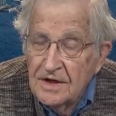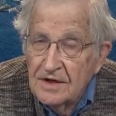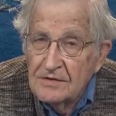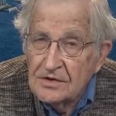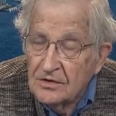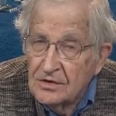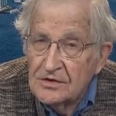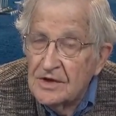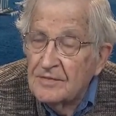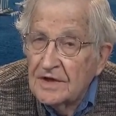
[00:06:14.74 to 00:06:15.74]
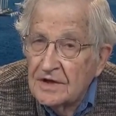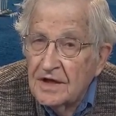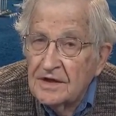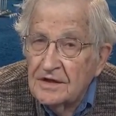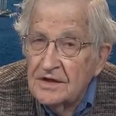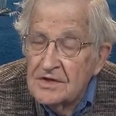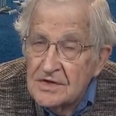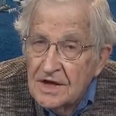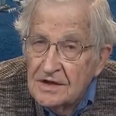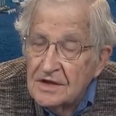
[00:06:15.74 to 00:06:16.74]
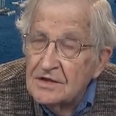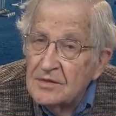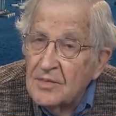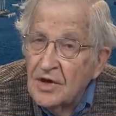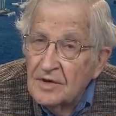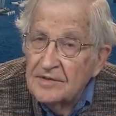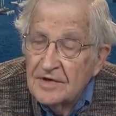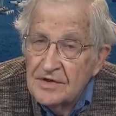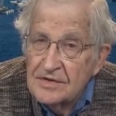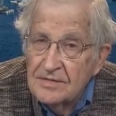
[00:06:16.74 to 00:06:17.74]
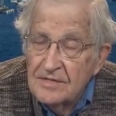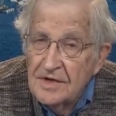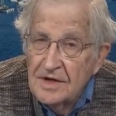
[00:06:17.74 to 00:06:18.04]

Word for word: It was called something like Descent into Barbarism,